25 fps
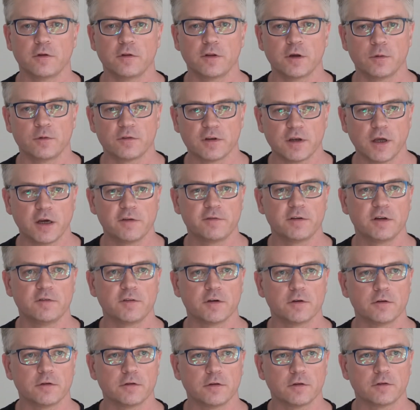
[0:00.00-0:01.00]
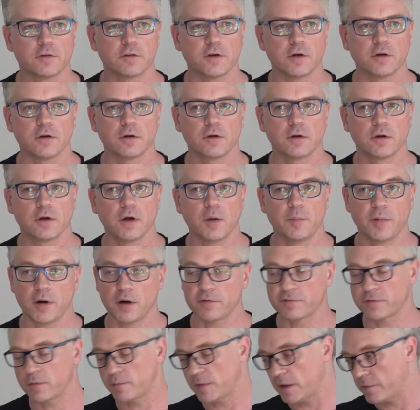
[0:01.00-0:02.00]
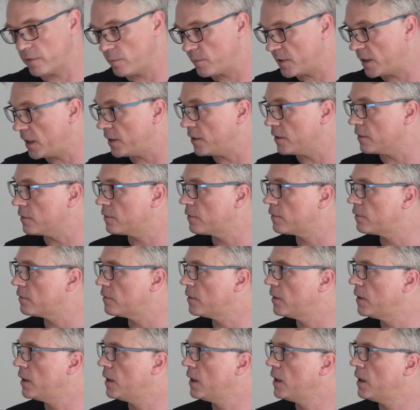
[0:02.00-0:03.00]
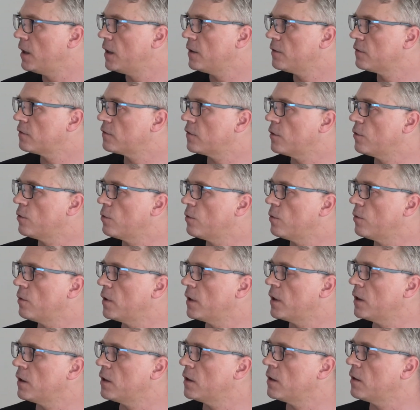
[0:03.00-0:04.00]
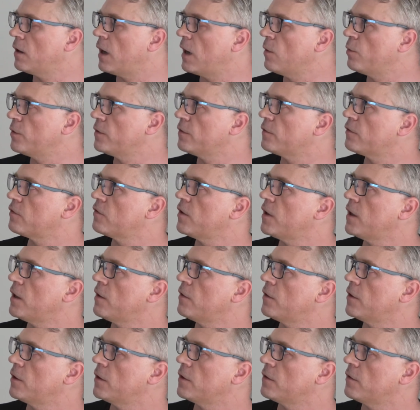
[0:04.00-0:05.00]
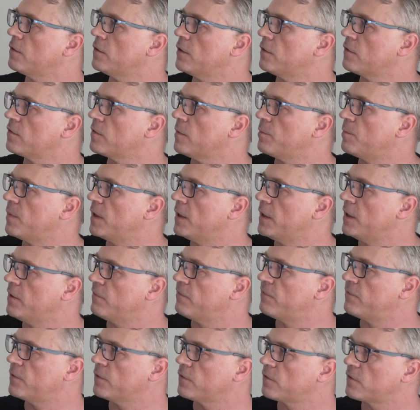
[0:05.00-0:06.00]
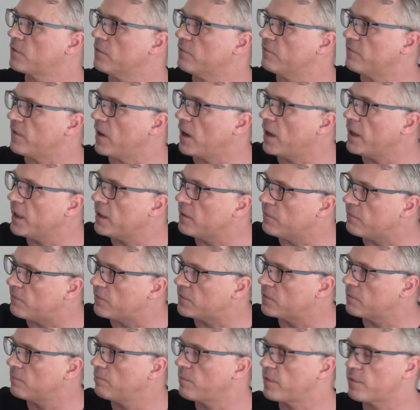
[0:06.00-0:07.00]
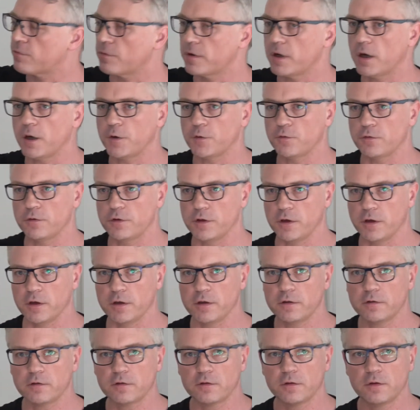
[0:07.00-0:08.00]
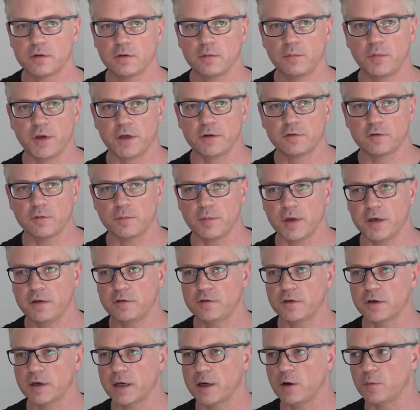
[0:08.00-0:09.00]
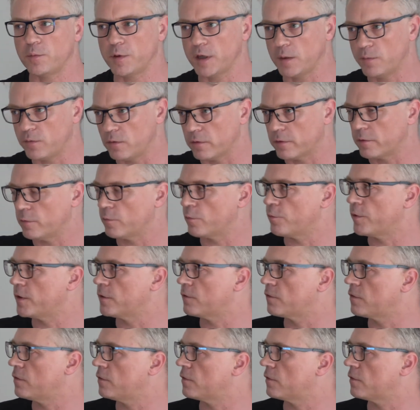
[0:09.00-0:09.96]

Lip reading: that there was life living on the sun, apart from other planets. So I wouldn't say that this belief survived 300 years, but it's amazing how people can reach